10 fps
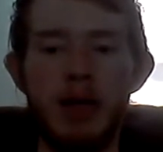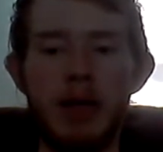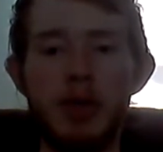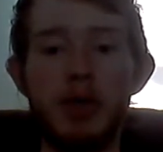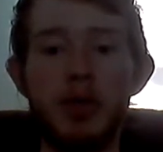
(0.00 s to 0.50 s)

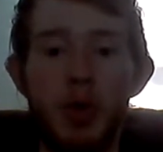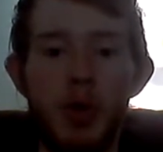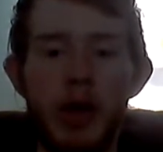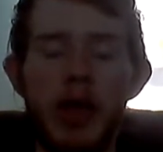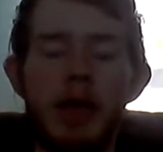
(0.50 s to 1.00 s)

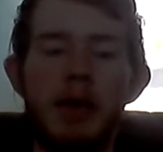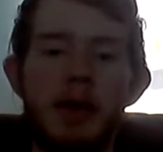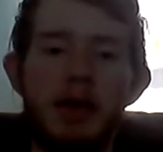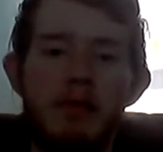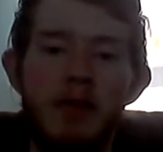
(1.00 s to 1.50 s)
enjoy
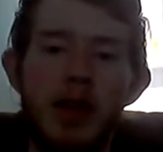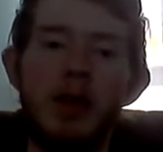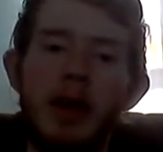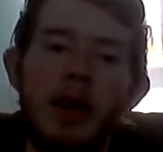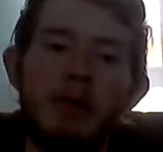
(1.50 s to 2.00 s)

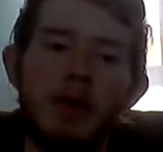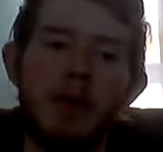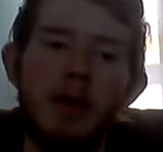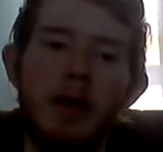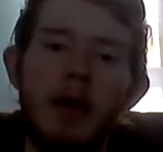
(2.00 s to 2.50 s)
video games.